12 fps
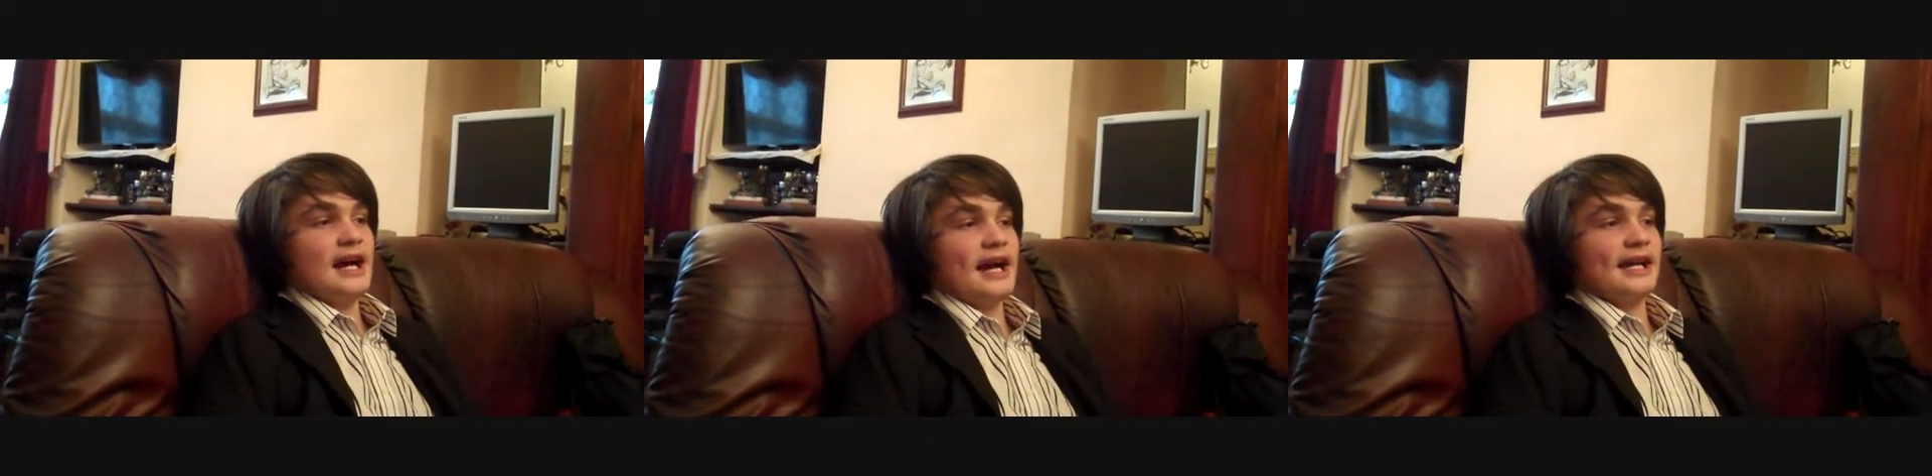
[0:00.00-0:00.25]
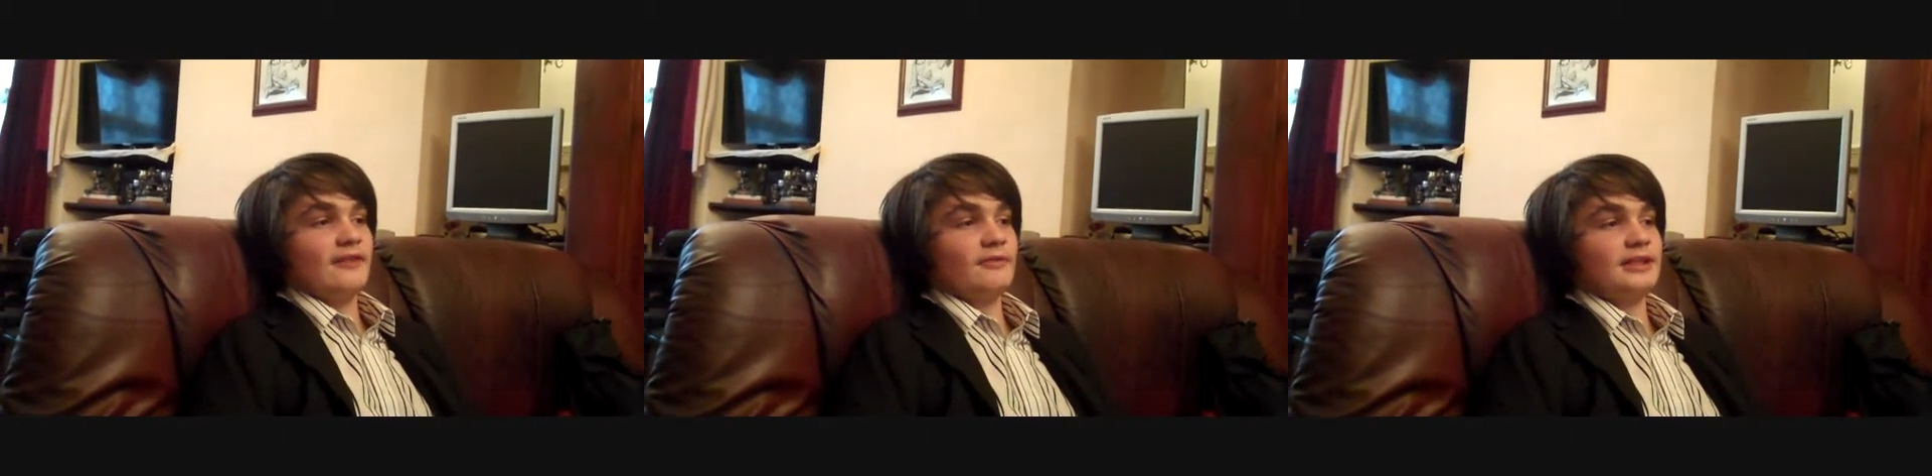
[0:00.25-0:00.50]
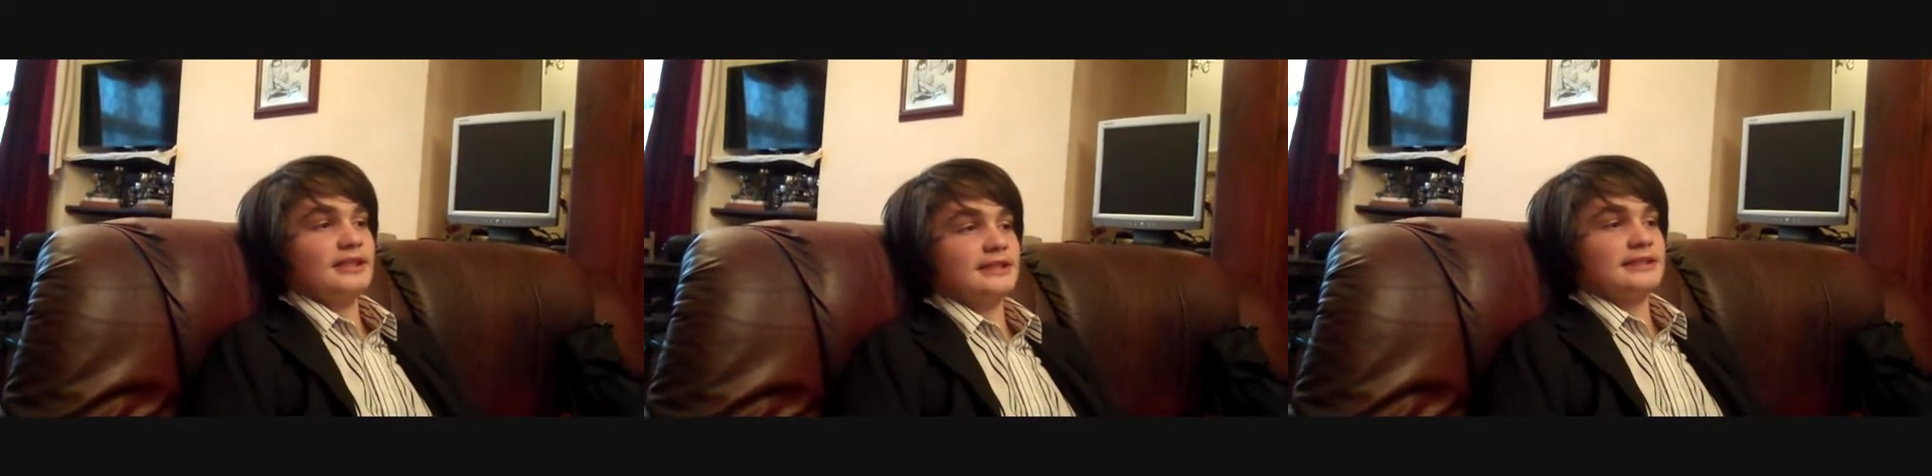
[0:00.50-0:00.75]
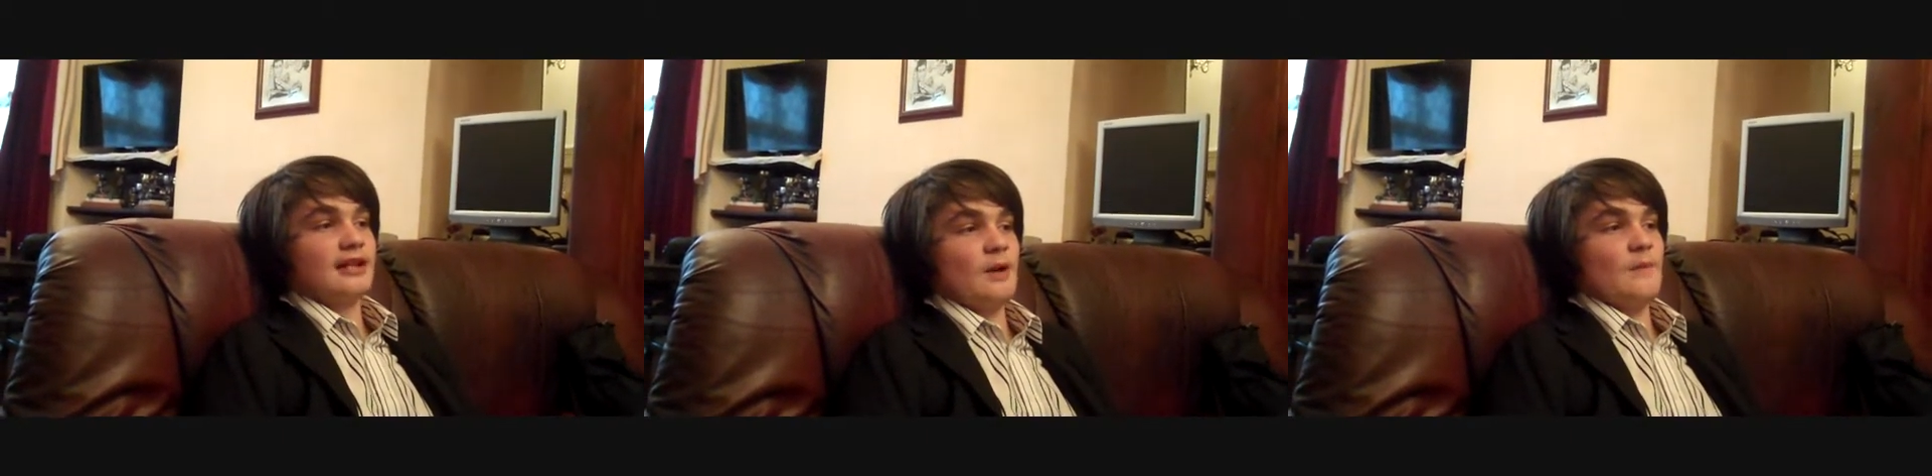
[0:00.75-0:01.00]
and get rid of the
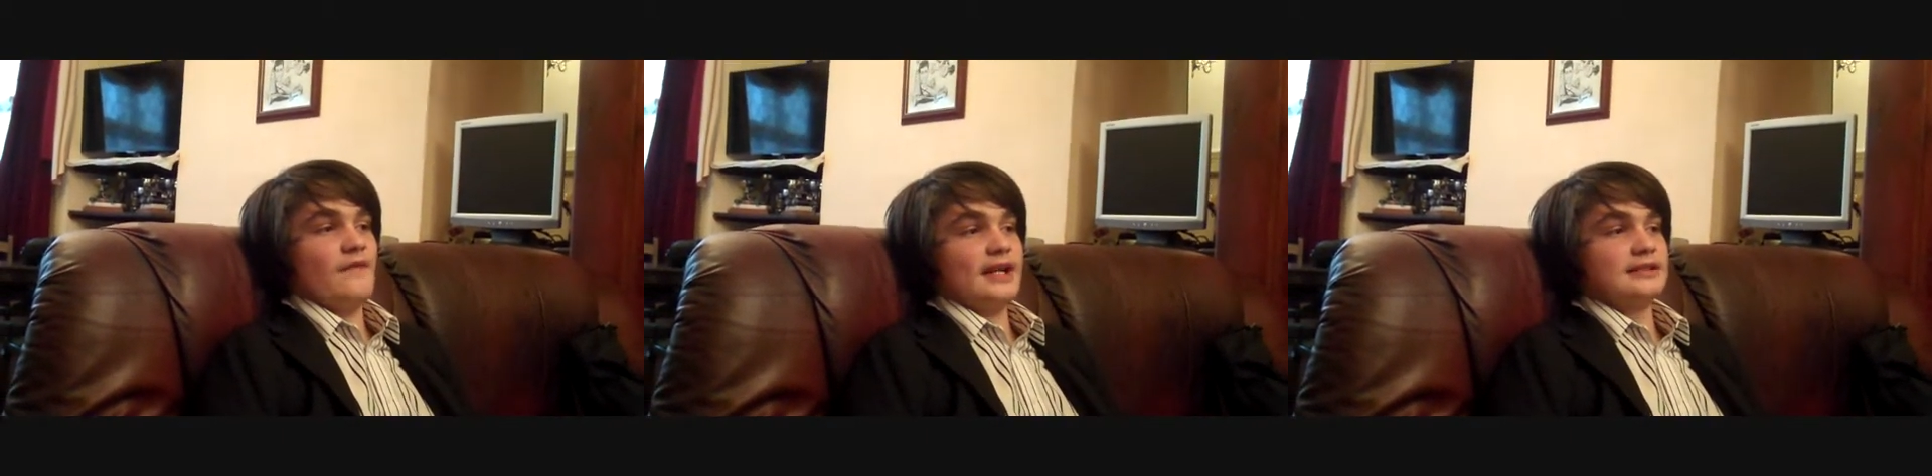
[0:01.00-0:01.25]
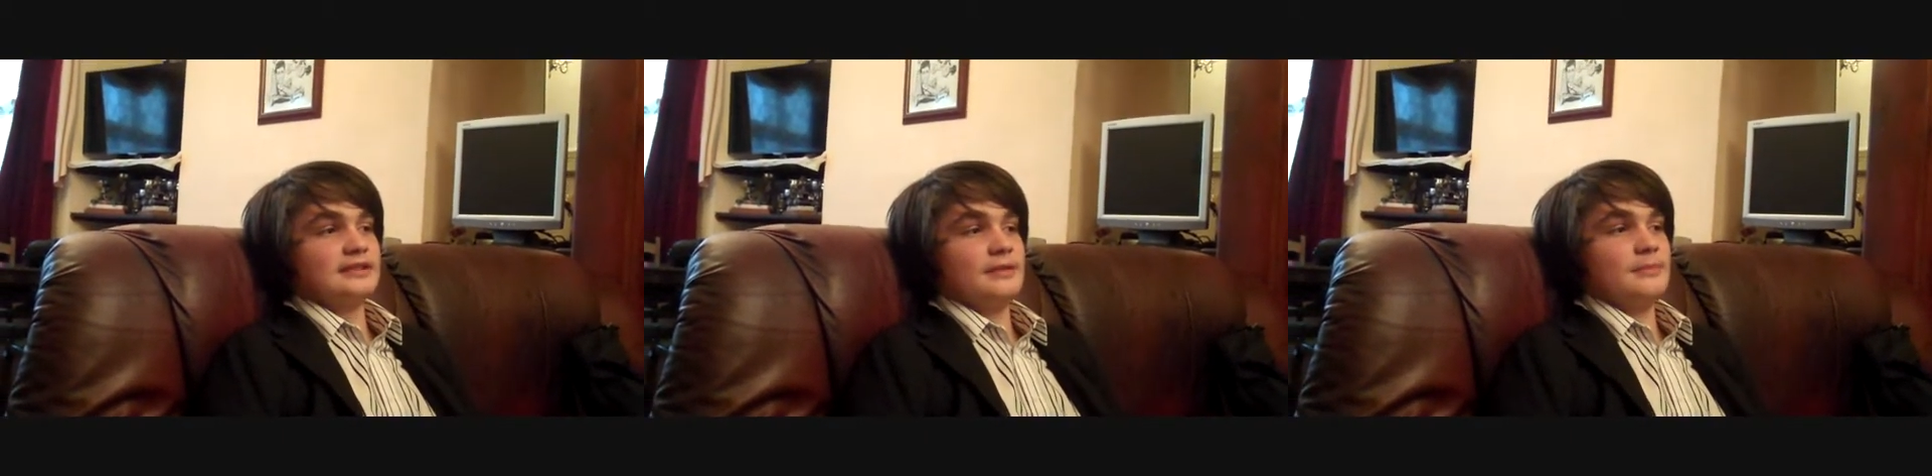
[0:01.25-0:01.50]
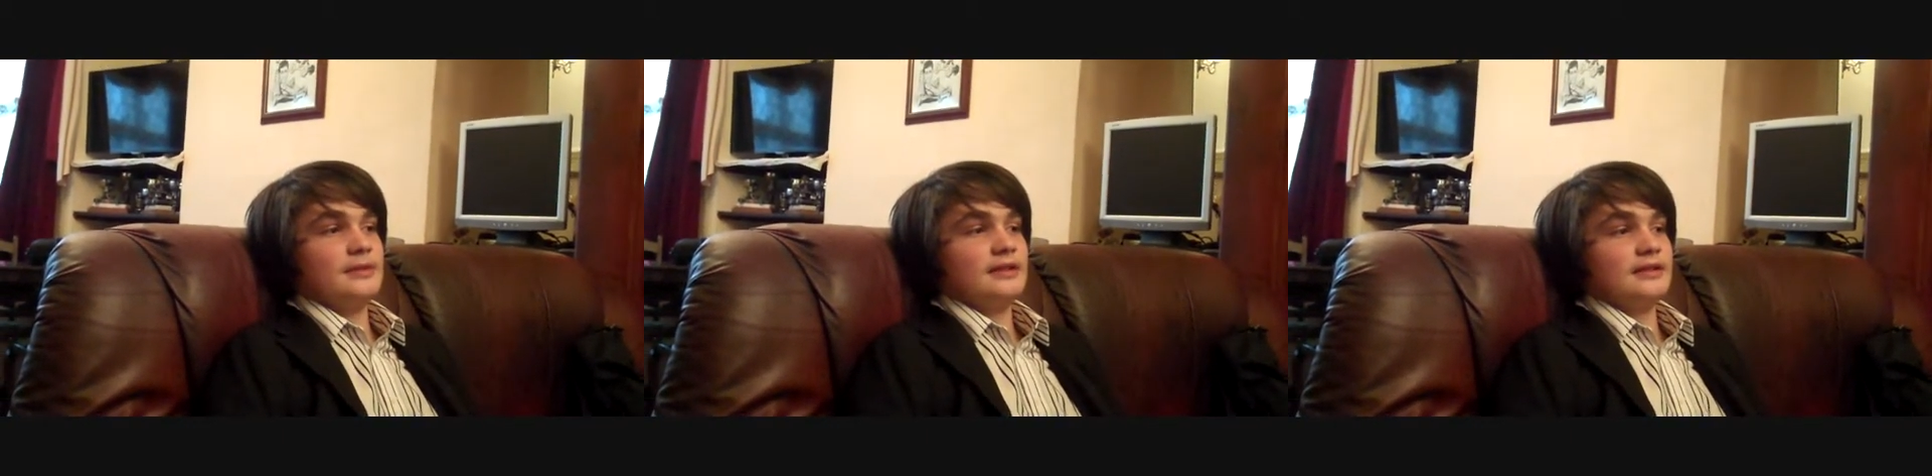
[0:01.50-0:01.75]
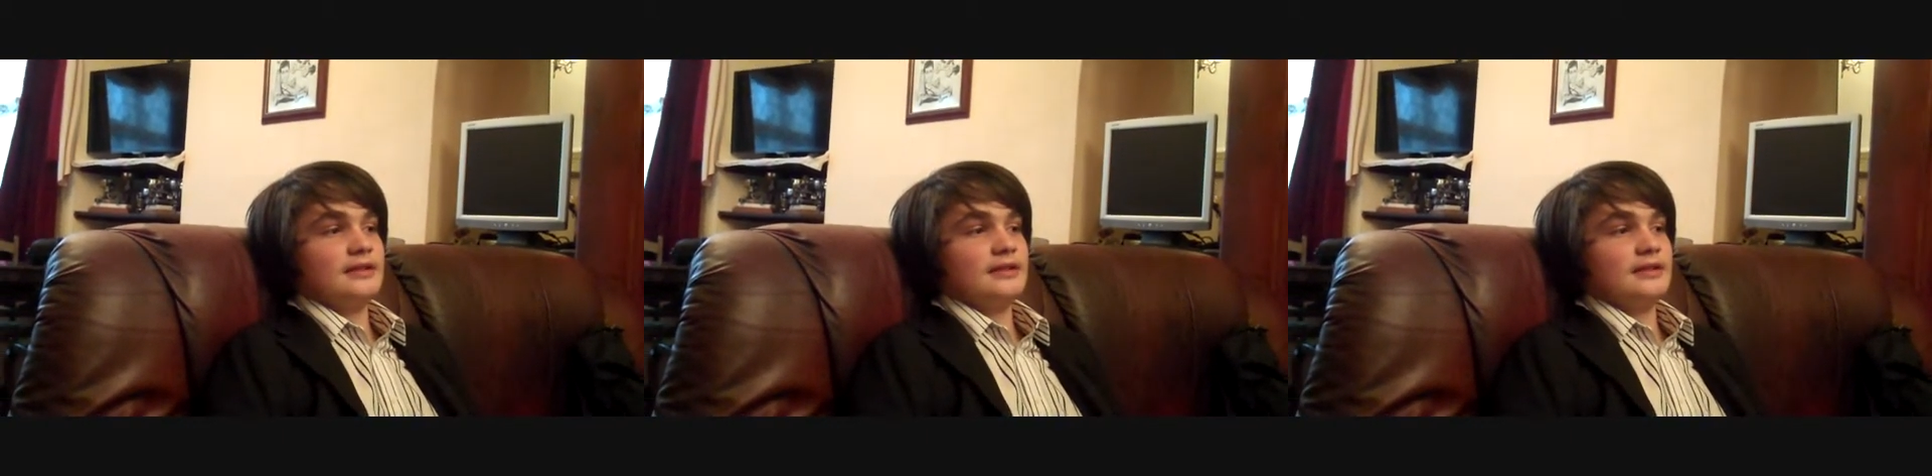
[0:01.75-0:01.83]
Time Phantom